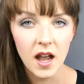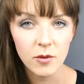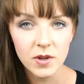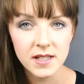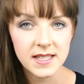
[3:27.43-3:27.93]

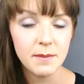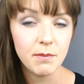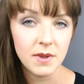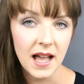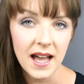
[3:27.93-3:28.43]
a really
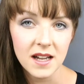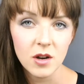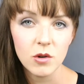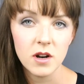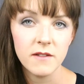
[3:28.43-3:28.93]
deep
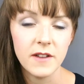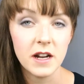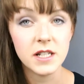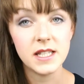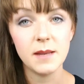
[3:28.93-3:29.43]
black or a
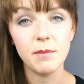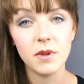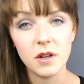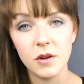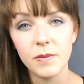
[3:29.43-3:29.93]
very deep
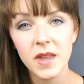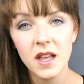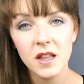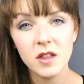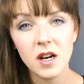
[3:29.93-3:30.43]
blue.
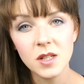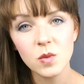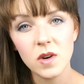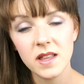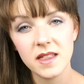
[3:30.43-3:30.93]

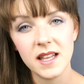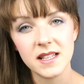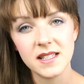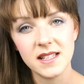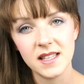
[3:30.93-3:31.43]
Not one
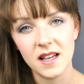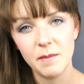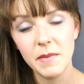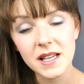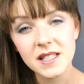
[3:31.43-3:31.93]
that is a
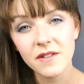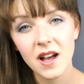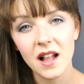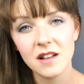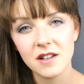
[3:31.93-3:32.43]
mix of
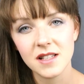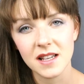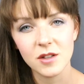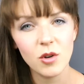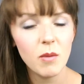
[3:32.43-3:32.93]
colors,
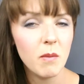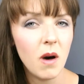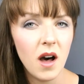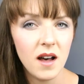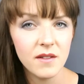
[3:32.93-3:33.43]
like no
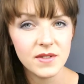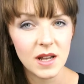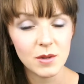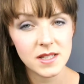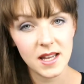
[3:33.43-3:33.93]
mauves.
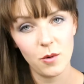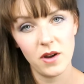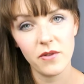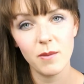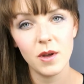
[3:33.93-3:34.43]
I would stay
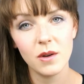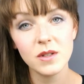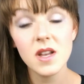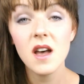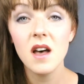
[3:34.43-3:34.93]
away from
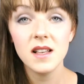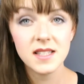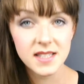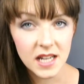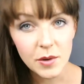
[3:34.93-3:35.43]
those.
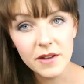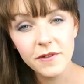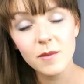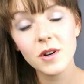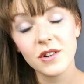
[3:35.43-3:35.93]
Stay away
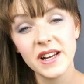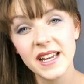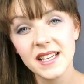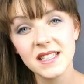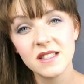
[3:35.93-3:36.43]
from
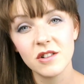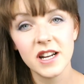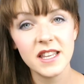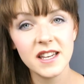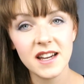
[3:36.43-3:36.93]
greens or
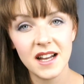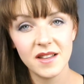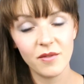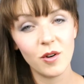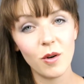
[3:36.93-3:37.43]
any
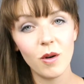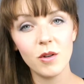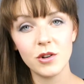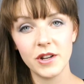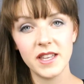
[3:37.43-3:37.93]
kind of
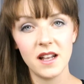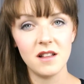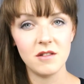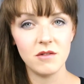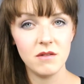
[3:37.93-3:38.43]
gold or
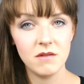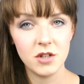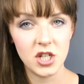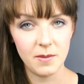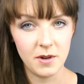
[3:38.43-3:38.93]
yellow
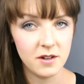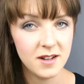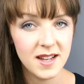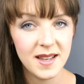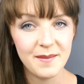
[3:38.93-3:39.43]

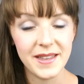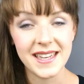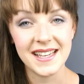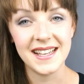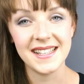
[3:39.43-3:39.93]
shimmer,
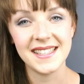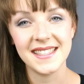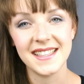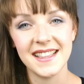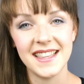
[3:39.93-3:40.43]

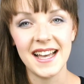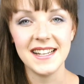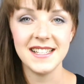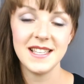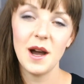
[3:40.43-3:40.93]
because
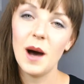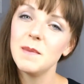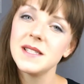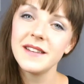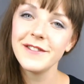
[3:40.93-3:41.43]
that is the
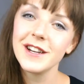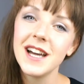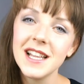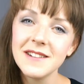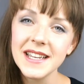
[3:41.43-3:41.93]
opposite of your
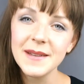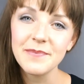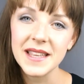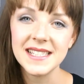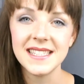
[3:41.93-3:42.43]
coloring.
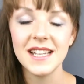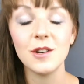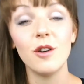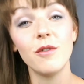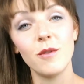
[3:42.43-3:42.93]

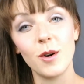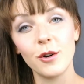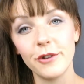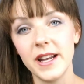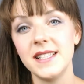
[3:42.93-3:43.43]
Instead, go for more
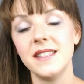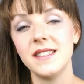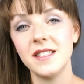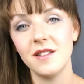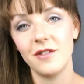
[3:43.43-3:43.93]
grays and
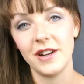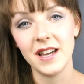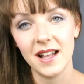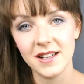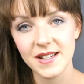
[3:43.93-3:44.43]
silvery
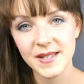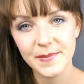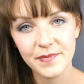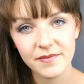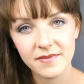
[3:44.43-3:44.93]
colors.
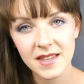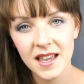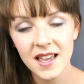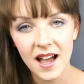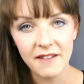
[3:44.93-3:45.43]

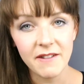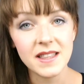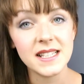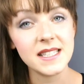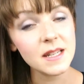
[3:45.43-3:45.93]
I
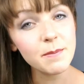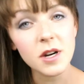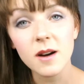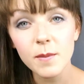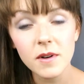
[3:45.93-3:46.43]
find that deep
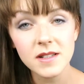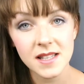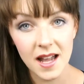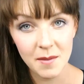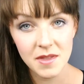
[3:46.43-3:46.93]
purples
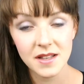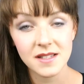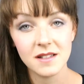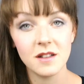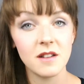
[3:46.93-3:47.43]
and
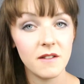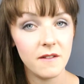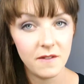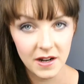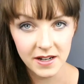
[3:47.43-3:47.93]
amethysts look
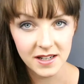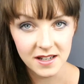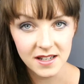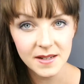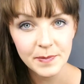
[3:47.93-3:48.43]
very
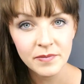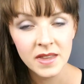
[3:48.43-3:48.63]
good.